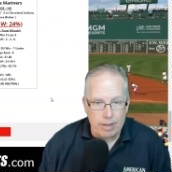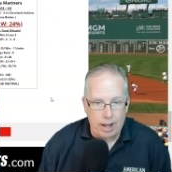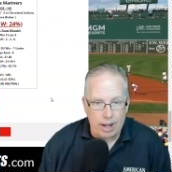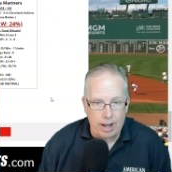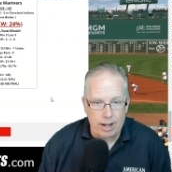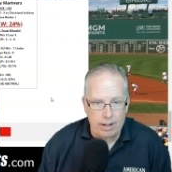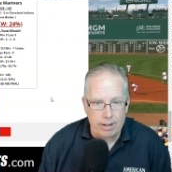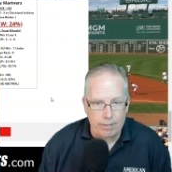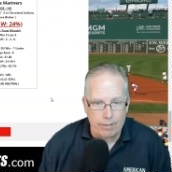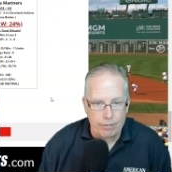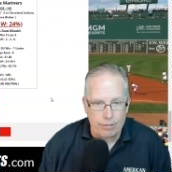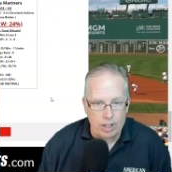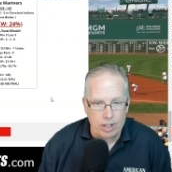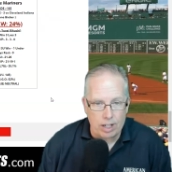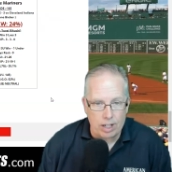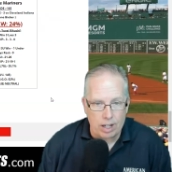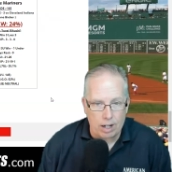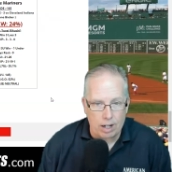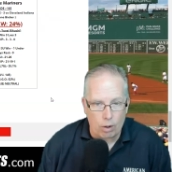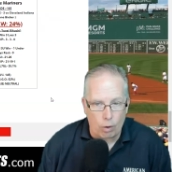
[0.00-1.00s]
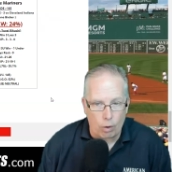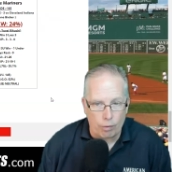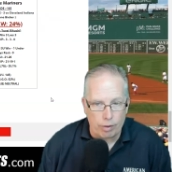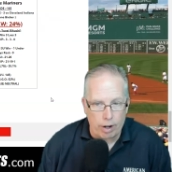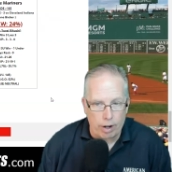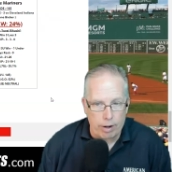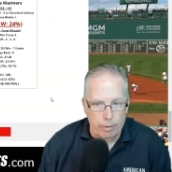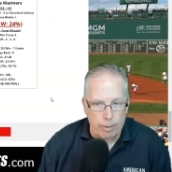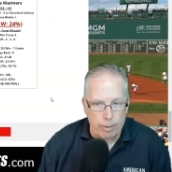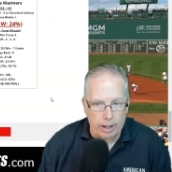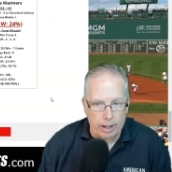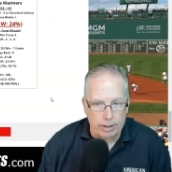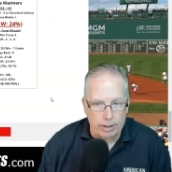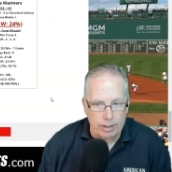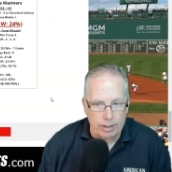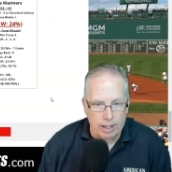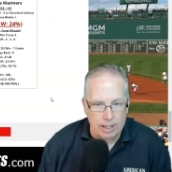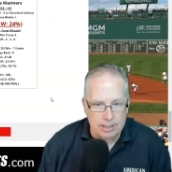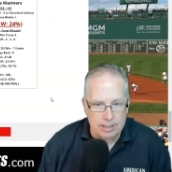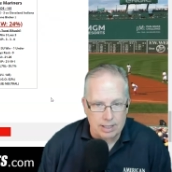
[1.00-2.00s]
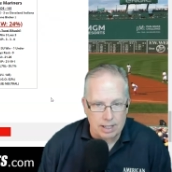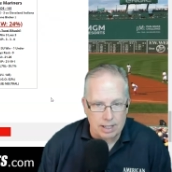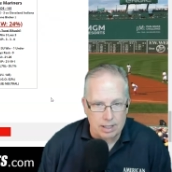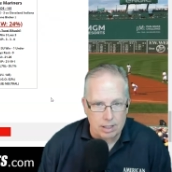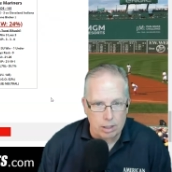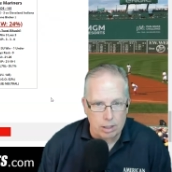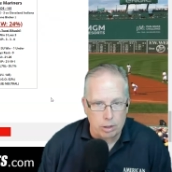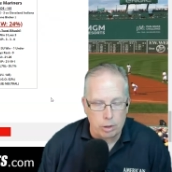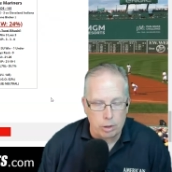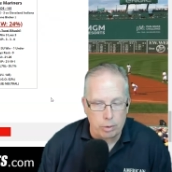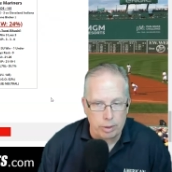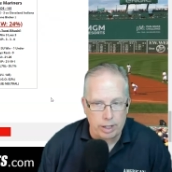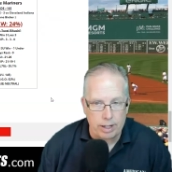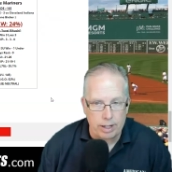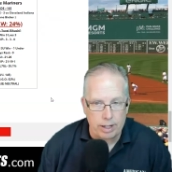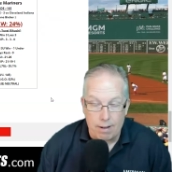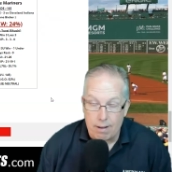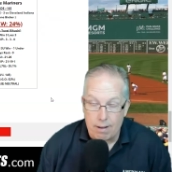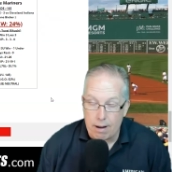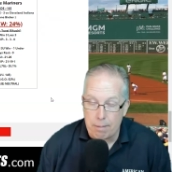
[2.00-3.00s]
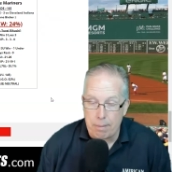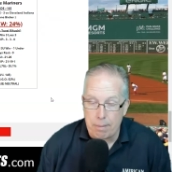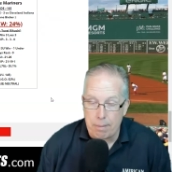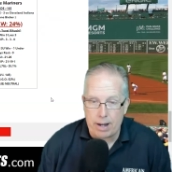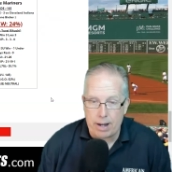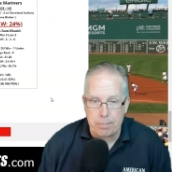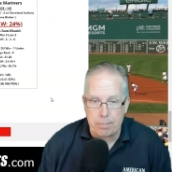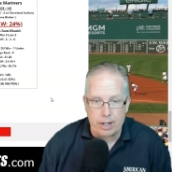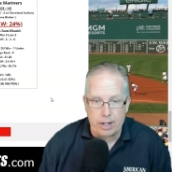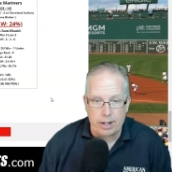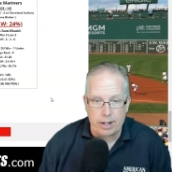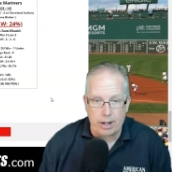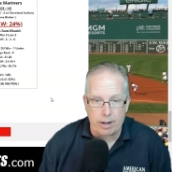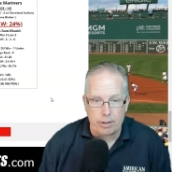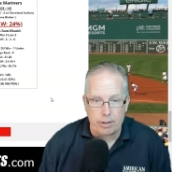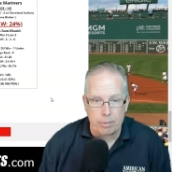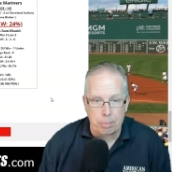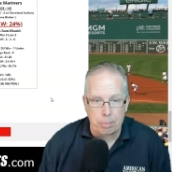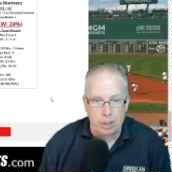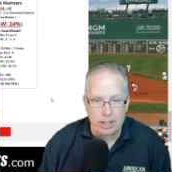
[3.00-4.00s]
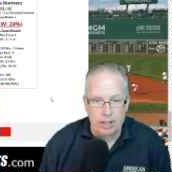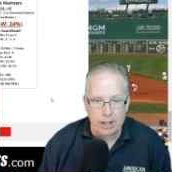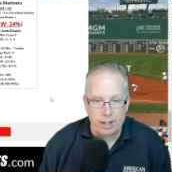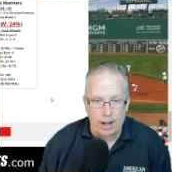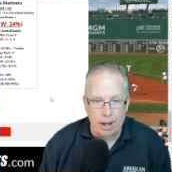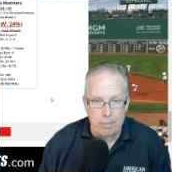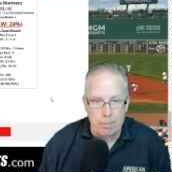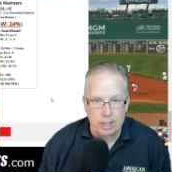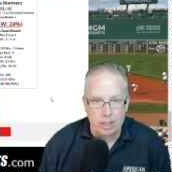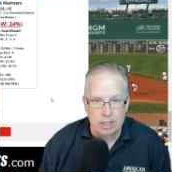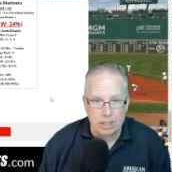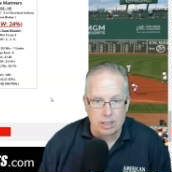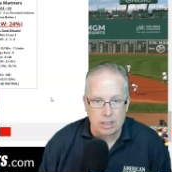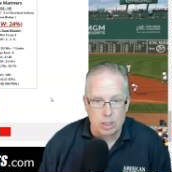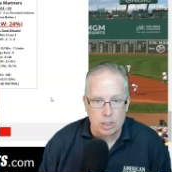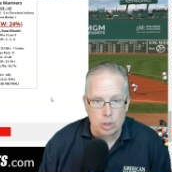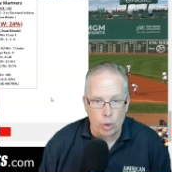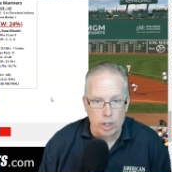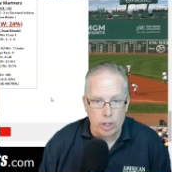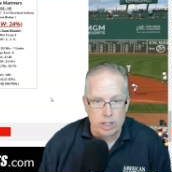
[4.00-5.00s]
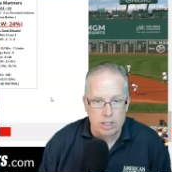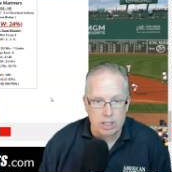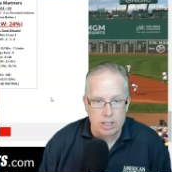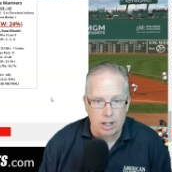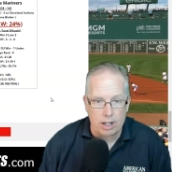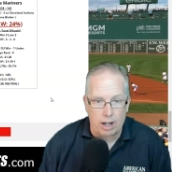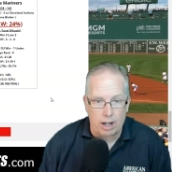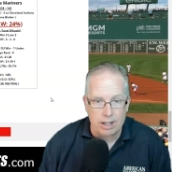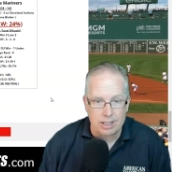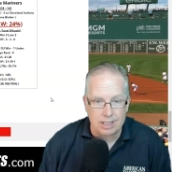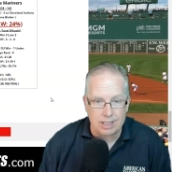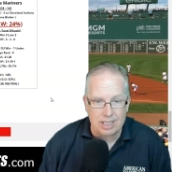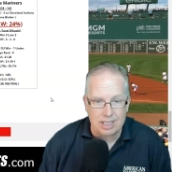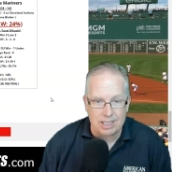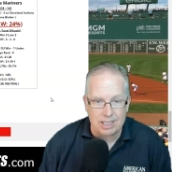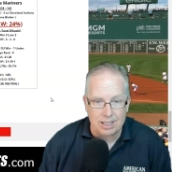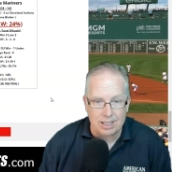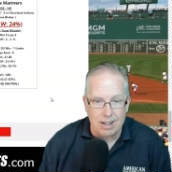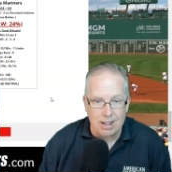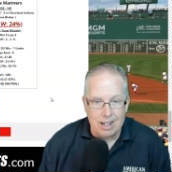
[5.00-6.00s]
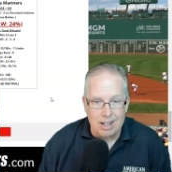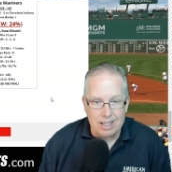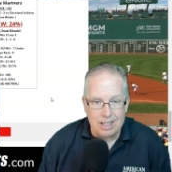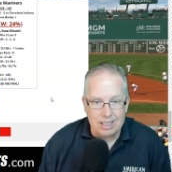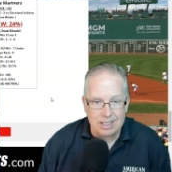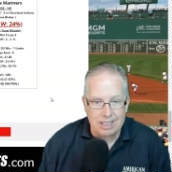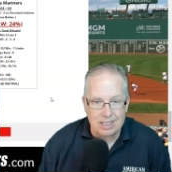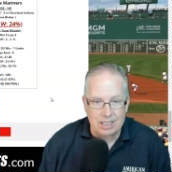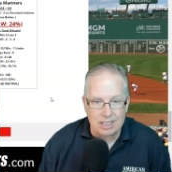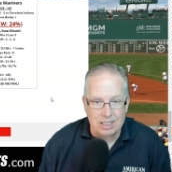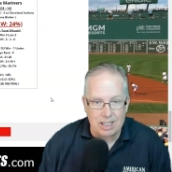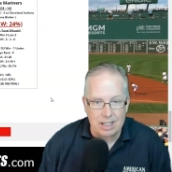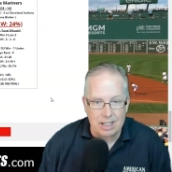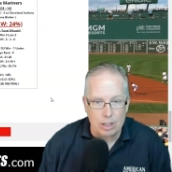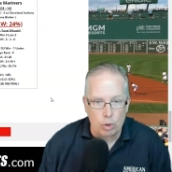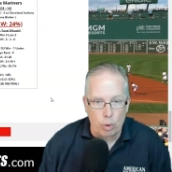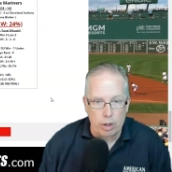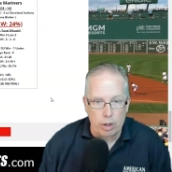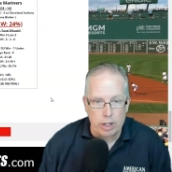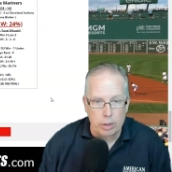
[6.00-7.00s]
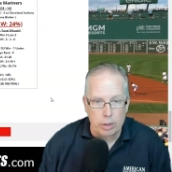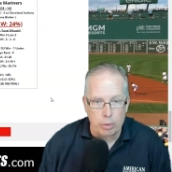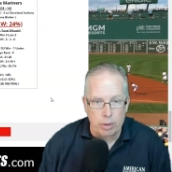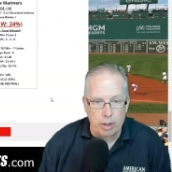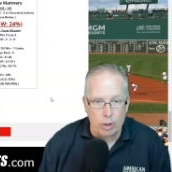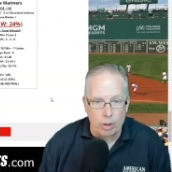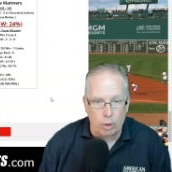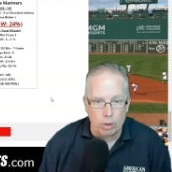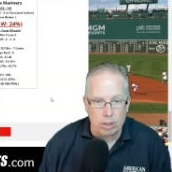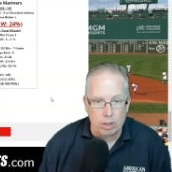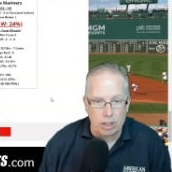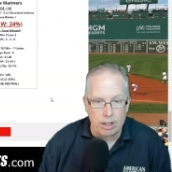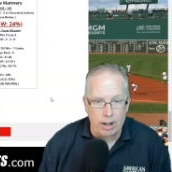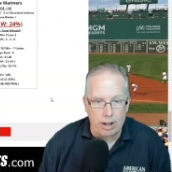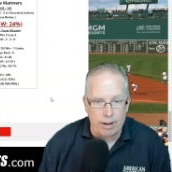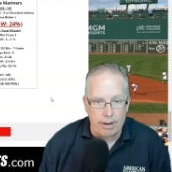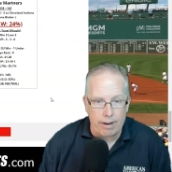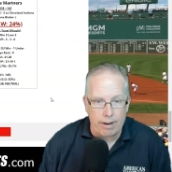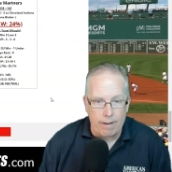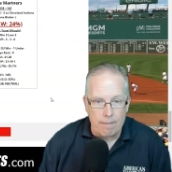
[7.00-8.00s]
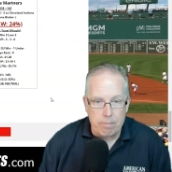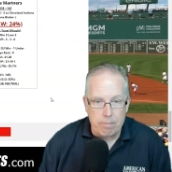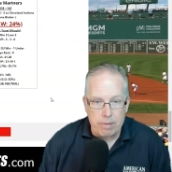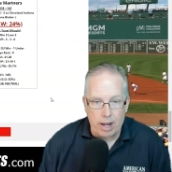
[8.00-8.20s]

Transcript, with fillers: And if the uh, over under record has anything to do with it, it might be an underplay tonight because Detroit's uh, on a season 16 23 and 0 to the under.